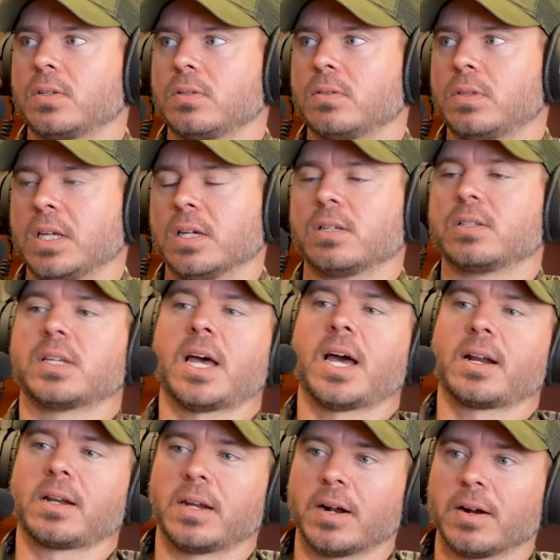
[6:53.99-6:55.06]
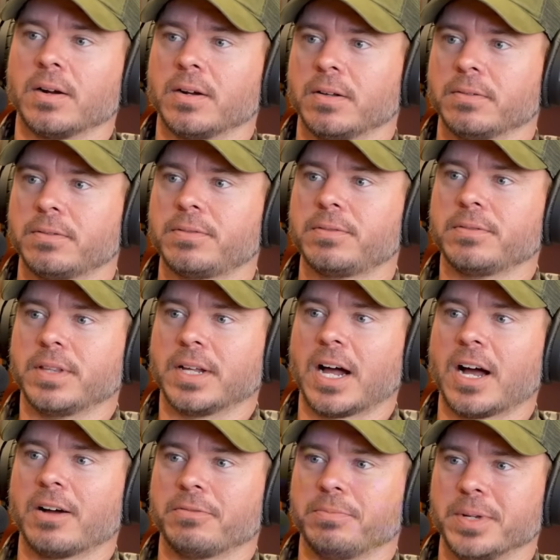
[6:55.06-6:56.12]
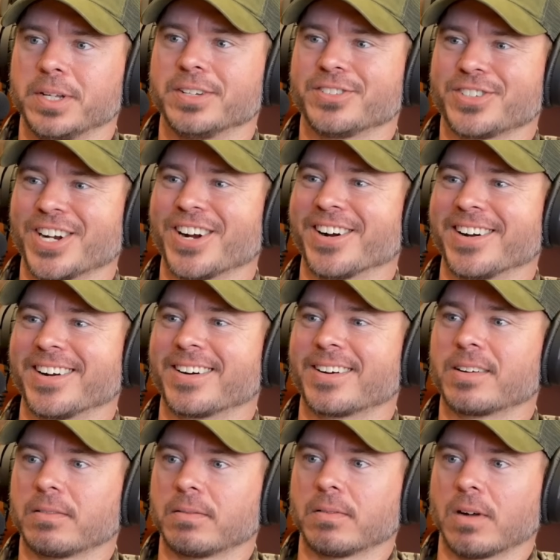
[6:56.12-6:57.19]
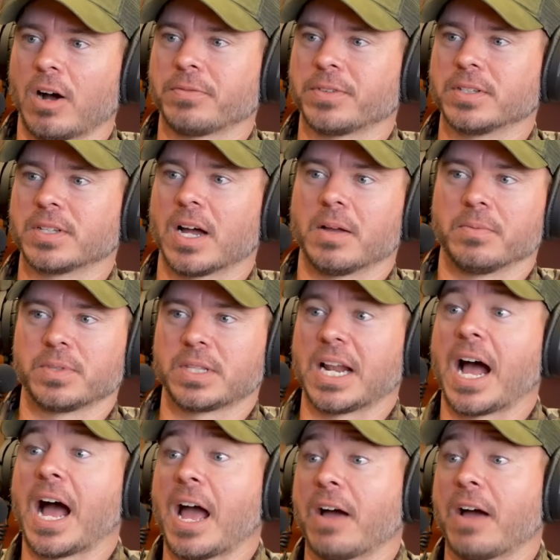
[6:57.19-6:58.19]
the exact narrative that I've been sharing oftentimes that I have